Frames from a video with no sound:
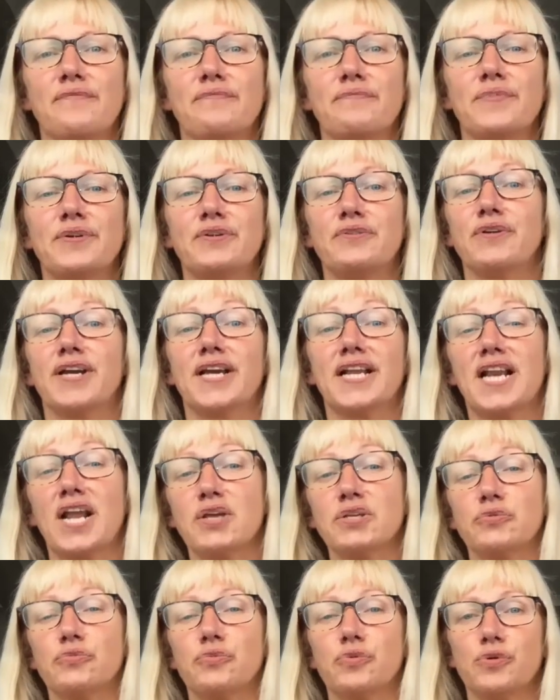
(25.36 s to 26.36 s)
drinking
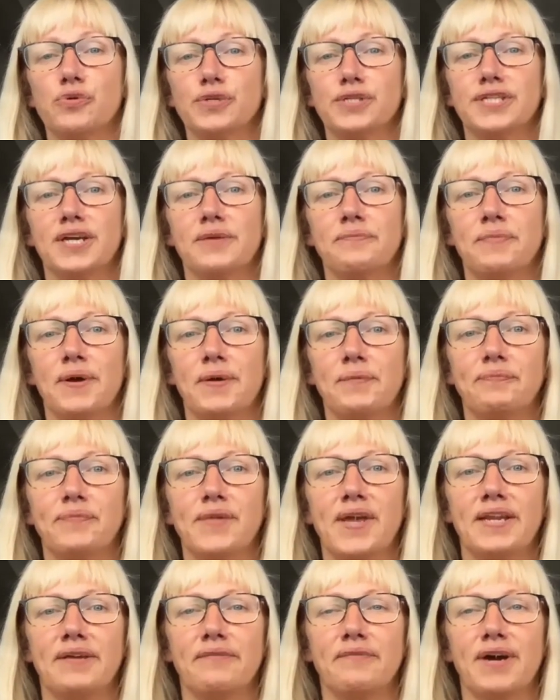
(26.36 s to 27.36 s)
loads of water, but
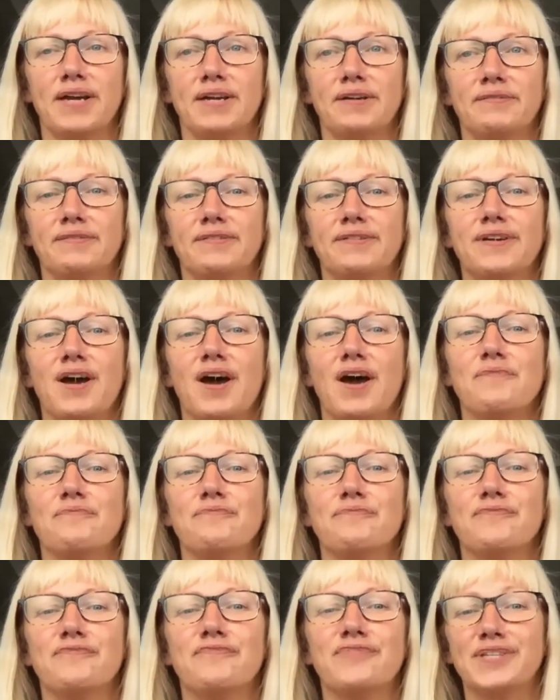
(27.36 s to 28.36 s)
anyway,
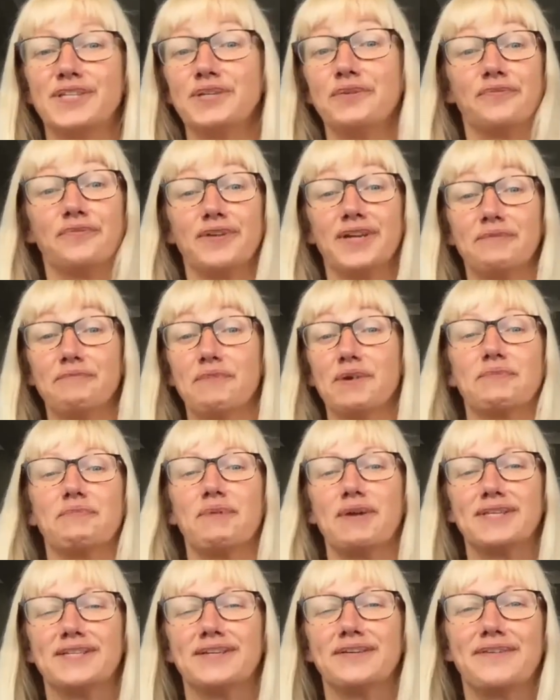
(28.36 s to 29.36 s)
I'm still feeling much
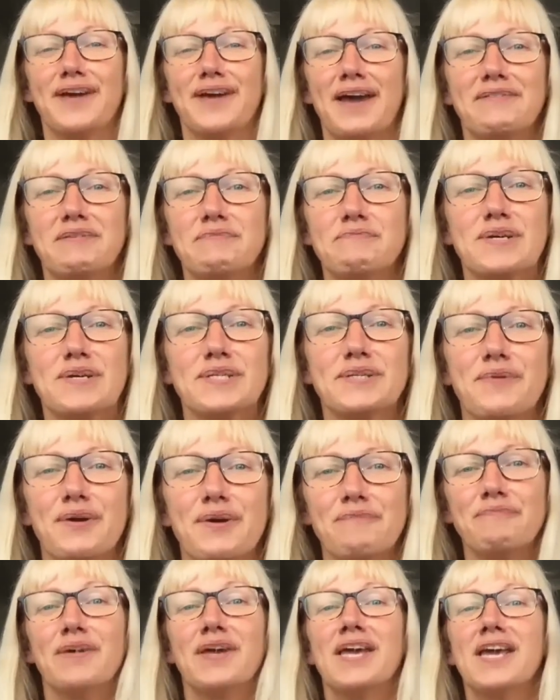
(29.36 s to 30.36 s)
better for having my
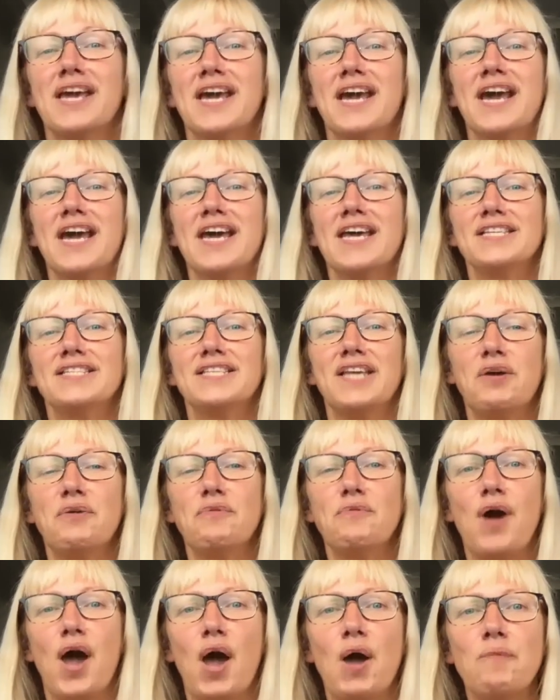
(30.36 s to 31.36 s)
swim.
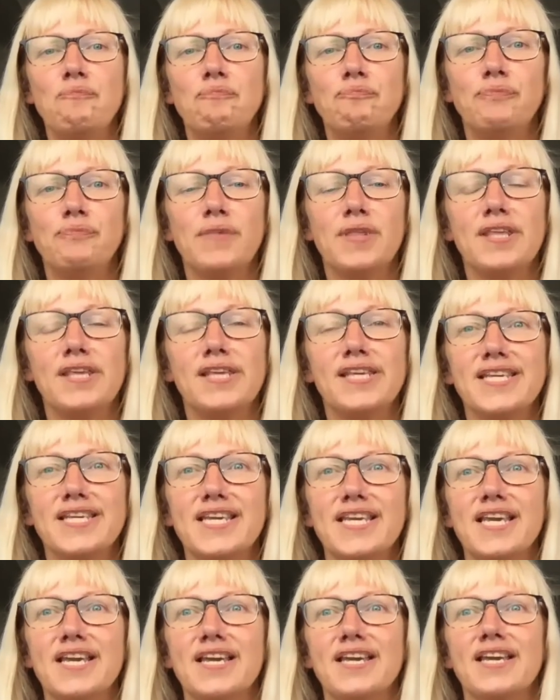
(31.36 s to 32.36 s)
So
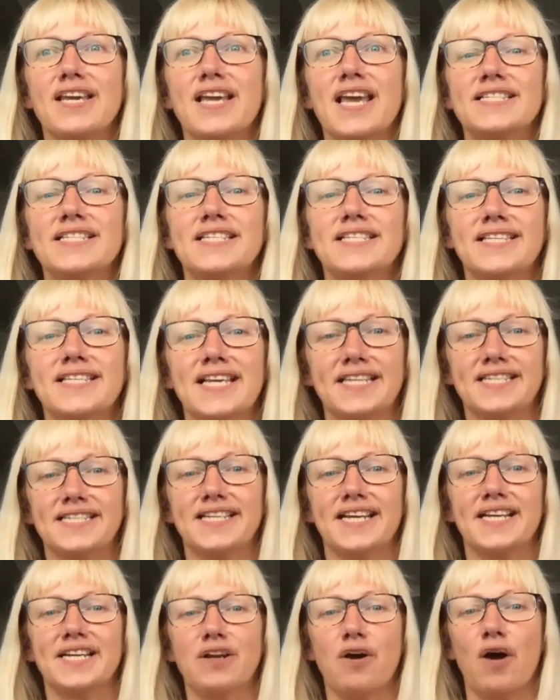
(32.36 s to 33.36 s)
as it's
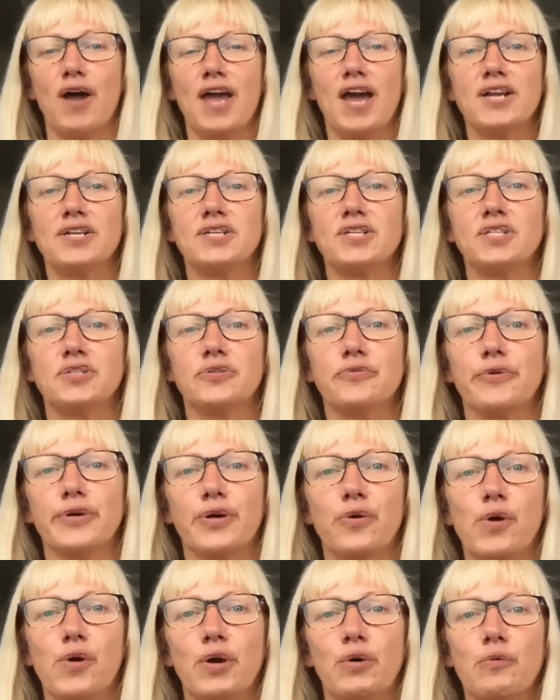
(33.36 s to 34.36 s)
Saturday night, I'll just do a
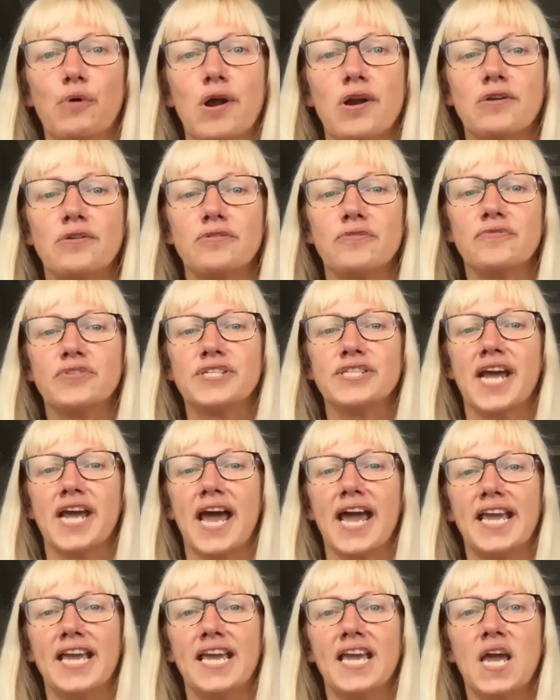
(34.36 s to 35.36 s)
quick one
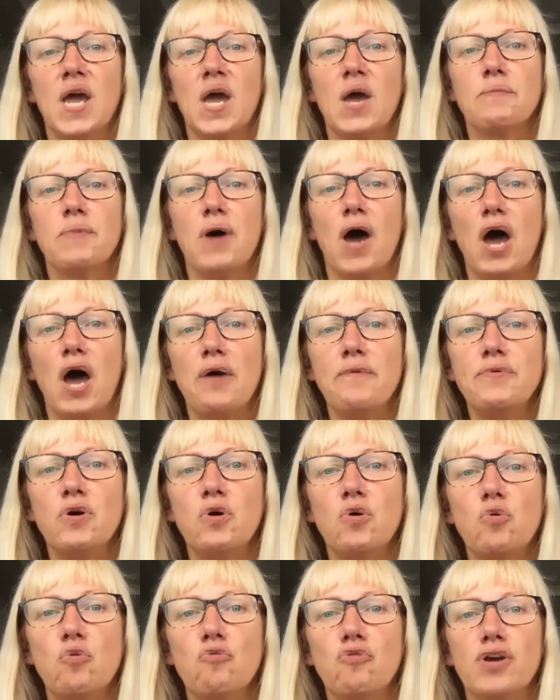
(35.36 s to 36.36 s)
today, but I hope you're
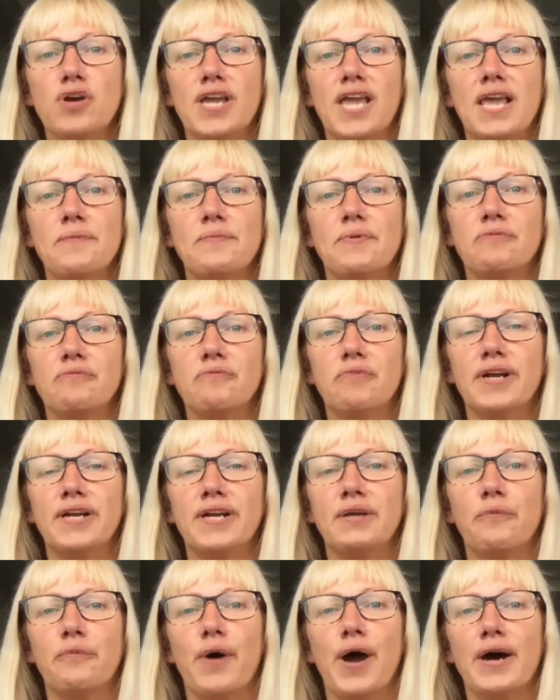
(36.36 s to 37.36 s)
all keeping
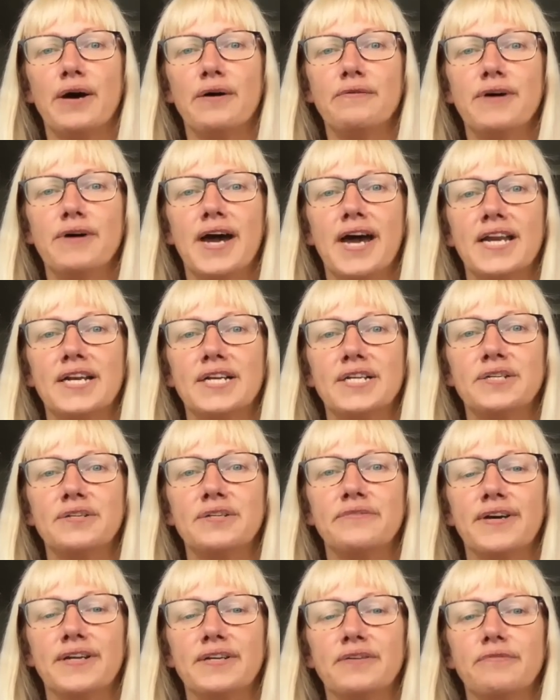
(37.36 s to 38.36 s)
really well and
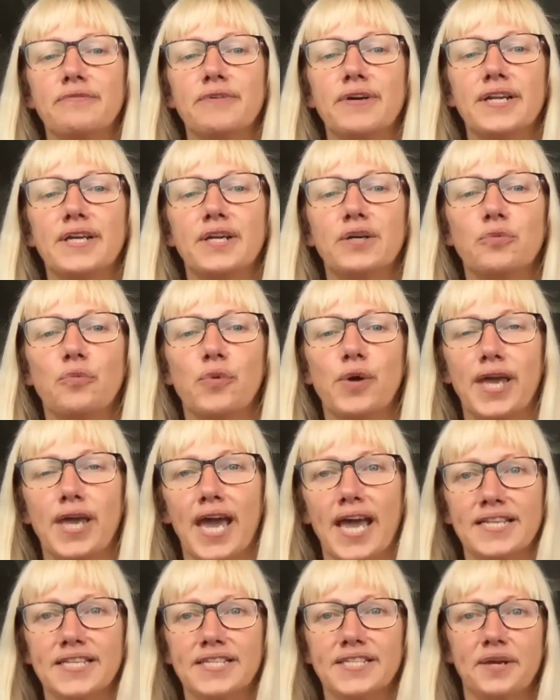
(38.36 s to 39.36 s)
you've had a really good
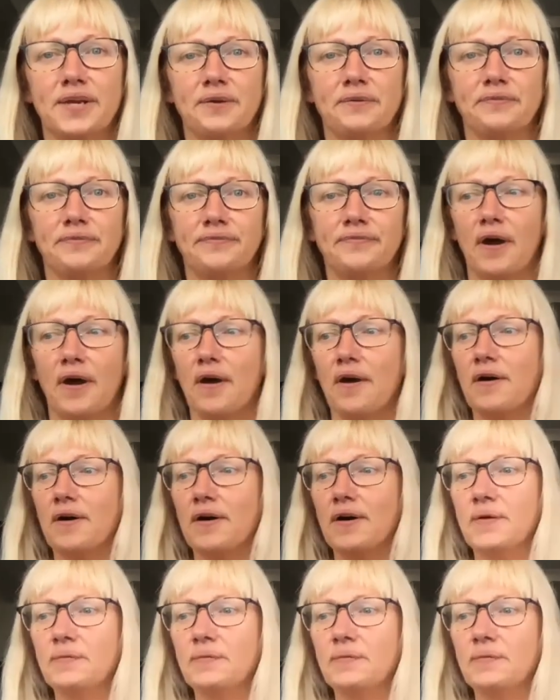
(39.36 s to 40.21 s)
weekend so far.